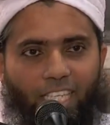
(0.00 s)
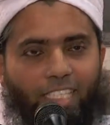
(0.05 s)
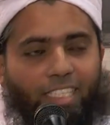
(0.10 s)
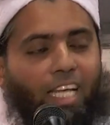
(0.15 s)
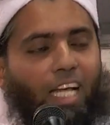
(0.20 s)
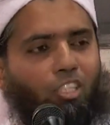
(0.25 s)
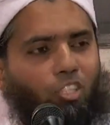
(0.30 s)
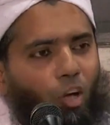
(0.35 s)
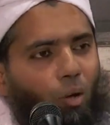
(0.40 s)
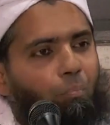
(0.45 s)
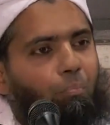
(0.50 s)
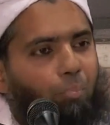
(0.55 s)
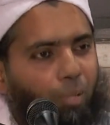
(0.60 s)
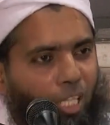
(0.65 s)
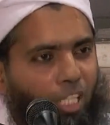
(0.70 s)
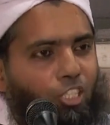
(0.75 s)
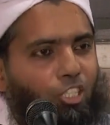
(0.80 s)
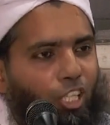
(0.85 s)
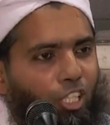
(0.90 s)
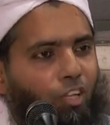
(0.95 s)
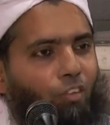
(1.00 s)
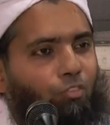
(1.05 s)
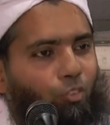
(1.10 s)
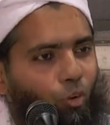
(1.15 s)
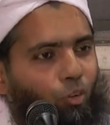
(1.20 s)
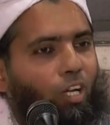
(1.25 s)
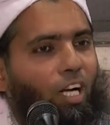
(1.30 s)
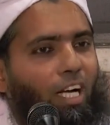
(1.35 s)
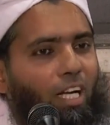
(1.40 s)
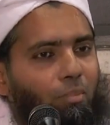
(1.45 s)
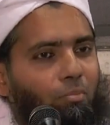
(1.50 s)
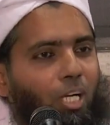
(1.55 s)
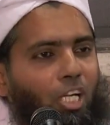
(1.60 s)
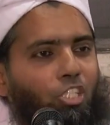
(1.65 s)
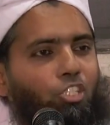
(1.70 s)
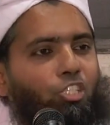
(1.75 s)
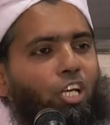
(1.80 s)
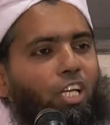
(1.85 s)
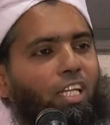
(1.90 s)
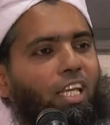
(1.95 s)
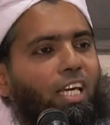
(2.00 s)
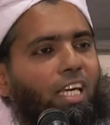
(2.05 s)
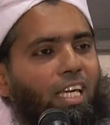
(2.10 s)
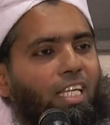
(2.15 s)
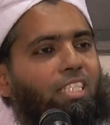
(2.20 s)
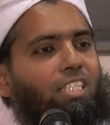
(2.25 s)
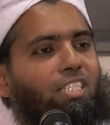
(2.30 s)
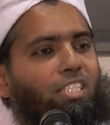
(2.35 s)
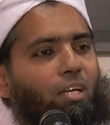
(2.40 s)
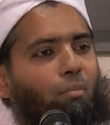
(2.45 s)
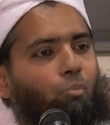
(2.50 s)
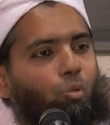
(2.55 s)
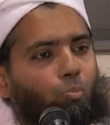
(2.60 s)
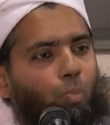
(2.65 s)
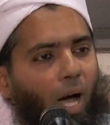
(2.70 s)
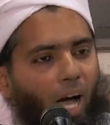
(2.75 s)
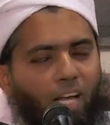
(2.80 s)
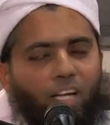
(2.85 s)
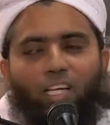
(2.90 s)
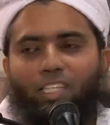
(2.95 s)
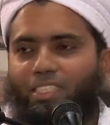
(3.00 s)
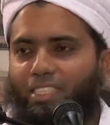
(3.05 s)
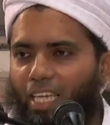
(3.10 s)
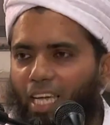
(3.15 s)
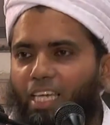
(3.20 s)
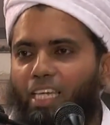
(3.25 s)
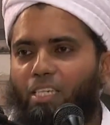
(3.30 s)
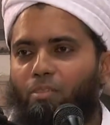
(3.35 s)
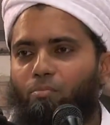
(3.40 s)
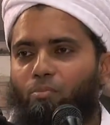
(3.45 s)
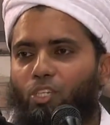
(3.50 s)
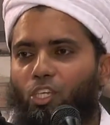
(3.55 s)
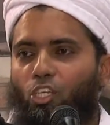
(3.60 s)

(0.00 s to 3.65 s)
That completion of Quran, mashallah, it is a Mubarak time